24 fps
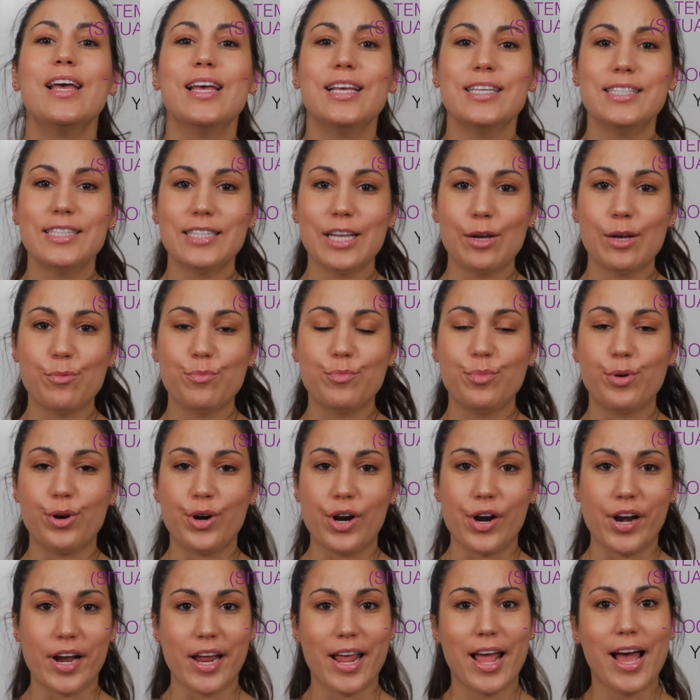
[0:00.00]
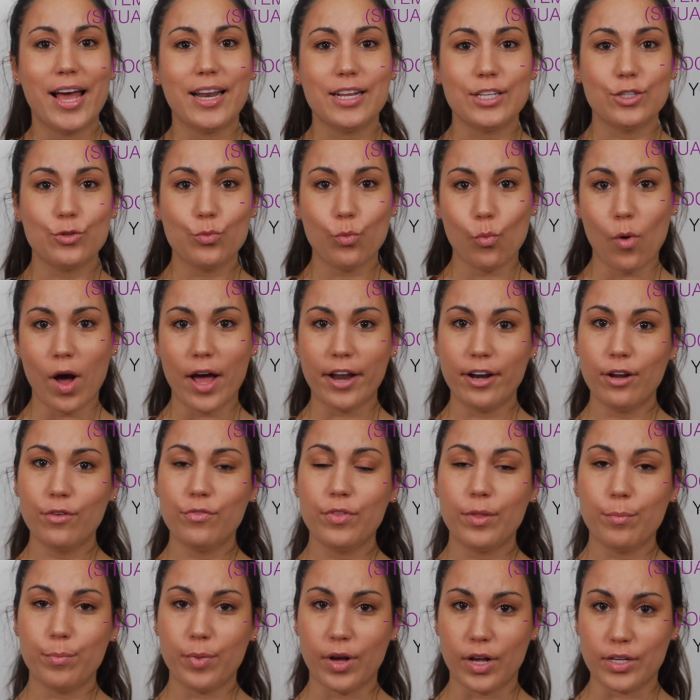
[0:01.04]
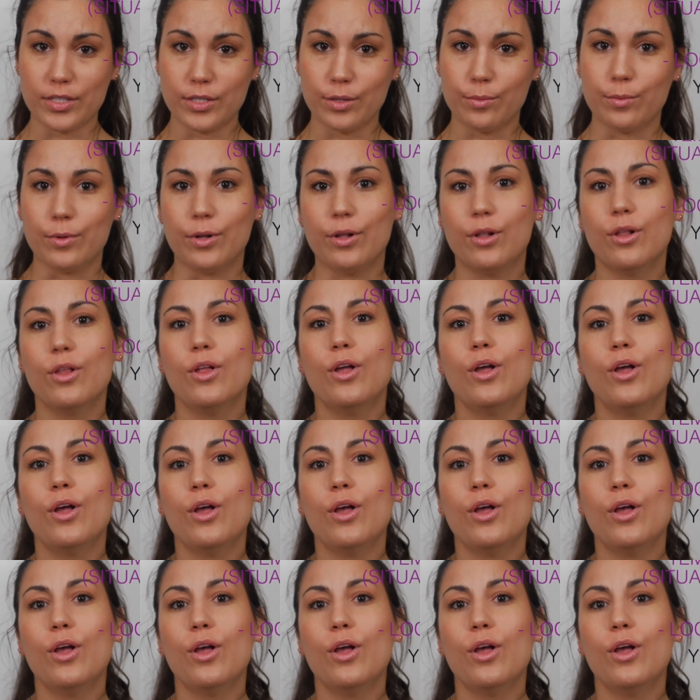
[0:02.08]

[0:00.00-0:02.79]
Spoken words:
is temporary, and it's one of the possible